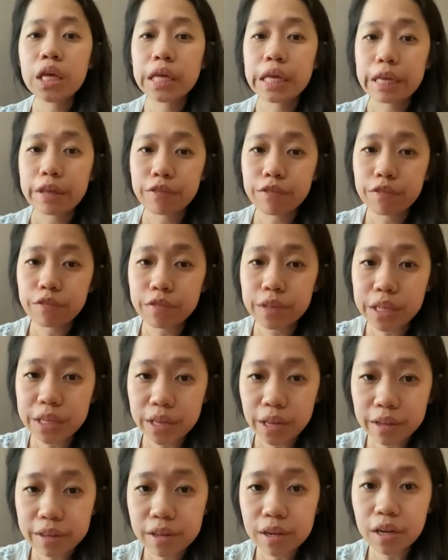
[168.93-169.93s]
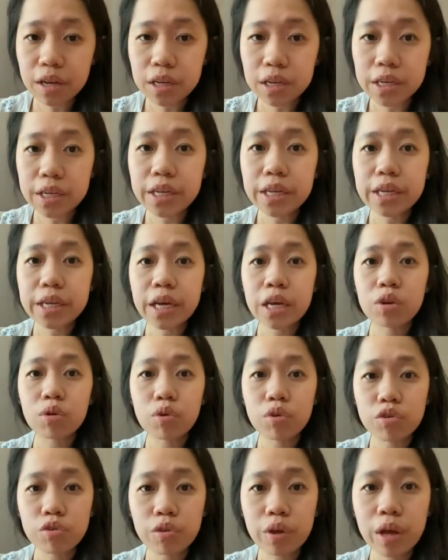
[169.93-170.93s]
If detected early, it can
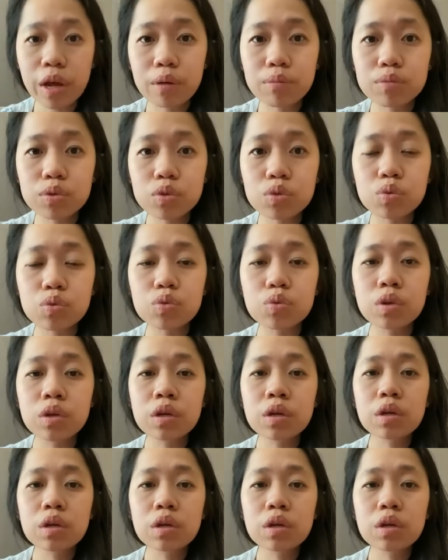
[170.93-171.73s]
also help to